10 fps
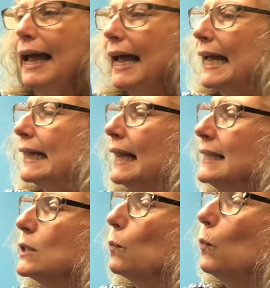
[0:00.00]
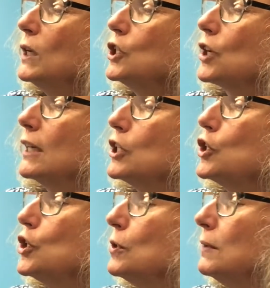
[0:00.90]
Hey, let's wish on a
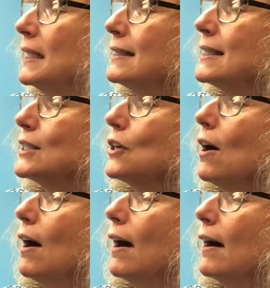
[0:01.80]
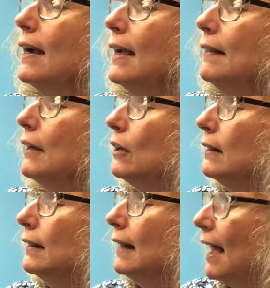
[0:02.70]
shooting star. There are
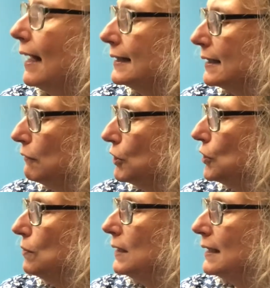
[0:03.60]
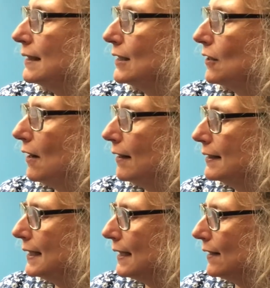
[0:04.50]
lots of shooting
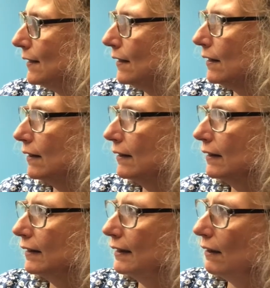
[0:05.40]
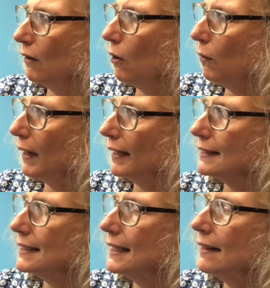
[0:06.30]
stars here. Oh, I
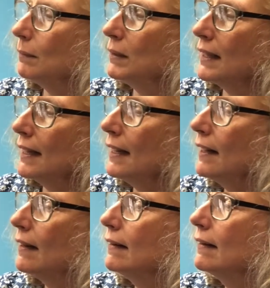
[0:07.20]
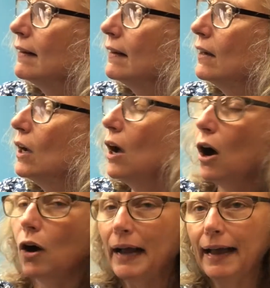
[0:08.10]
can see them in the air.
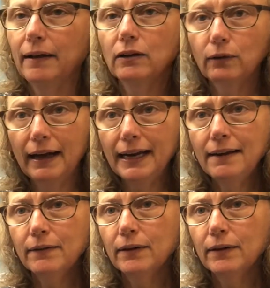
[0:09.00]
Okay, ready?